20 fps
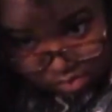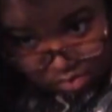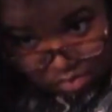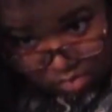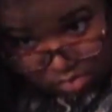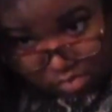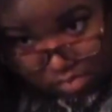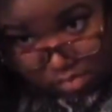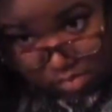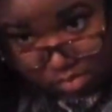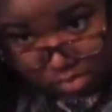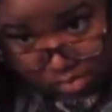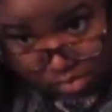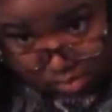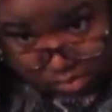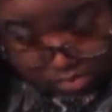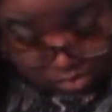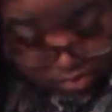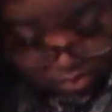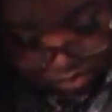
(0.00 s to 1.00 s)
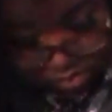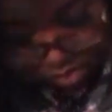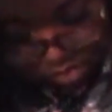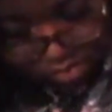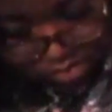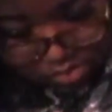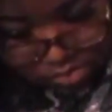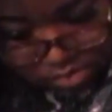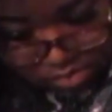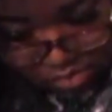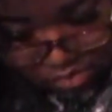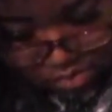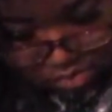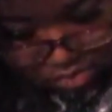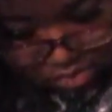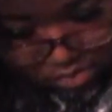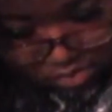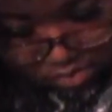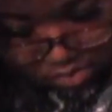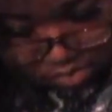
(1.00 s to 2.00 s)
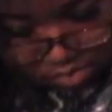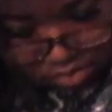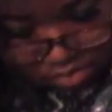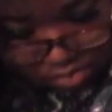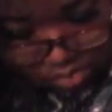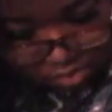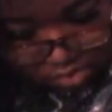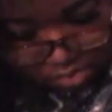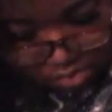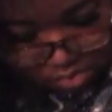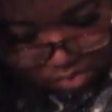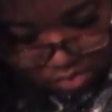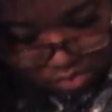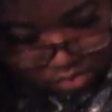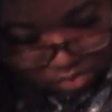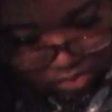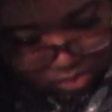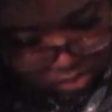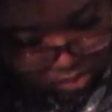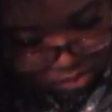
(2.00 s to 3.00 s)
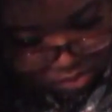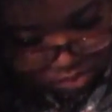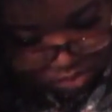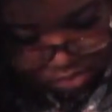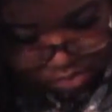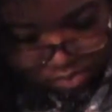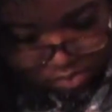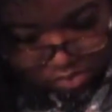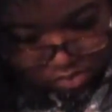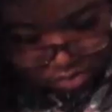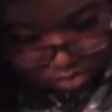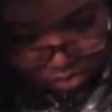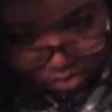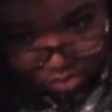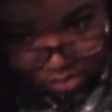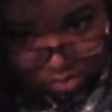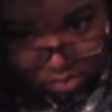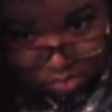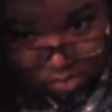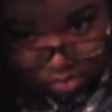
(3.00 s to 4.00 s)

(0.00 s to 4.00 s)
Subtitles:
[no speech]